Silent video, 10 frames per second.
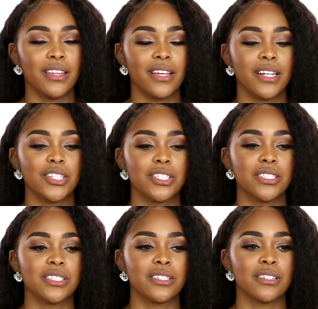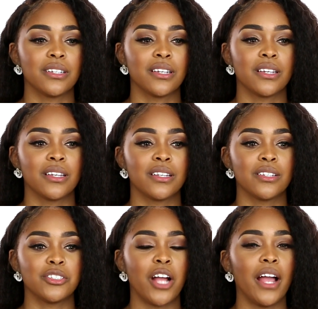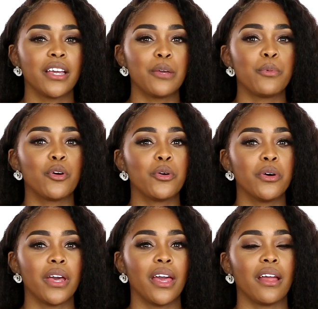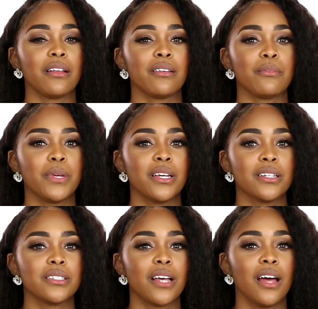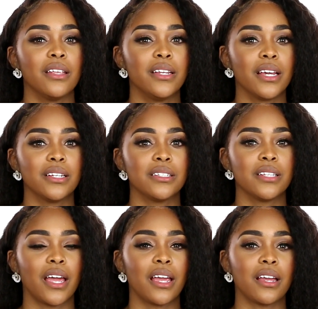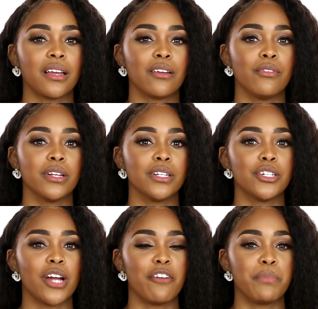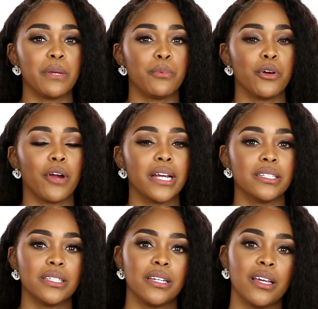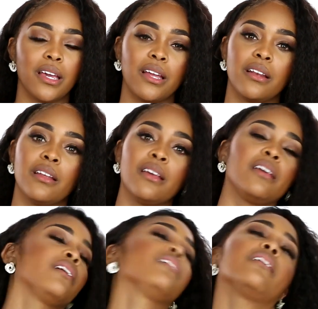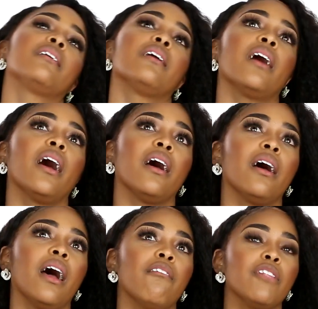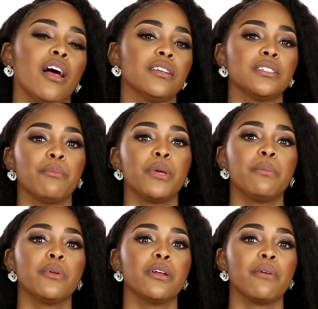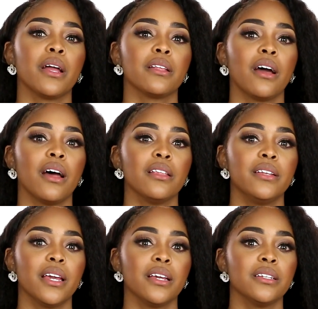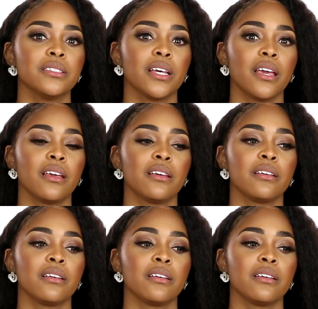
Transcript: then just try and keep a cool head because holidays like really drive people crazy and I've lost some people around the holidays like